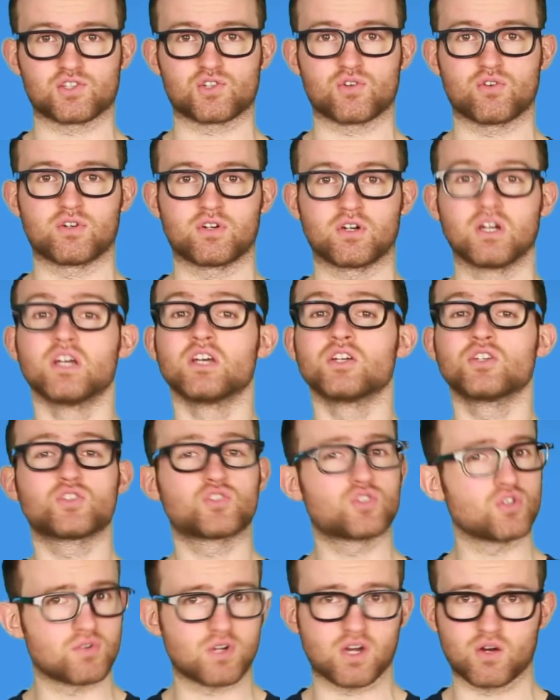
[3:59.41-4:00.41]
shortener,
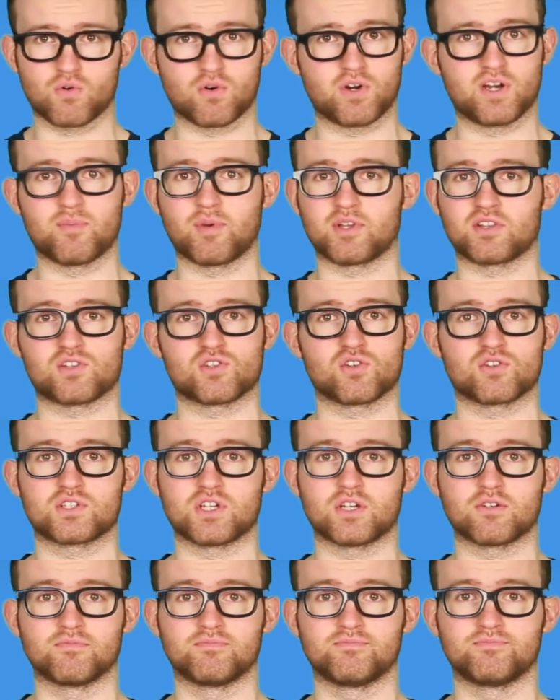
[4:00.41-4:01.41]
do not worry about the
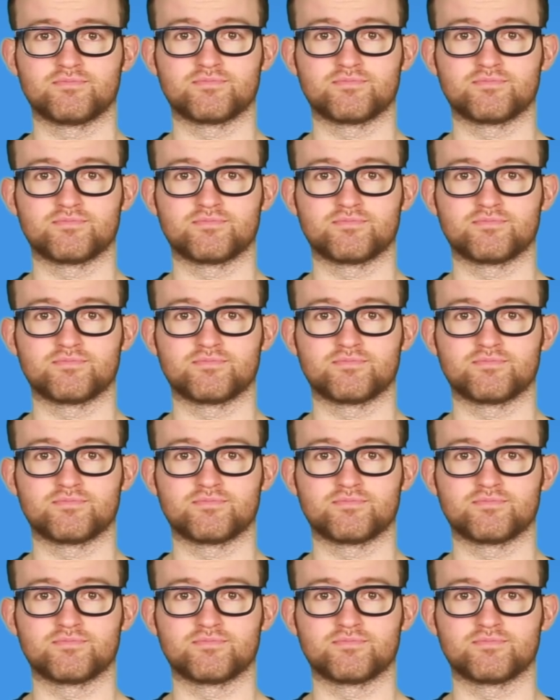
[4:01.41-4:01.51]
shutdown.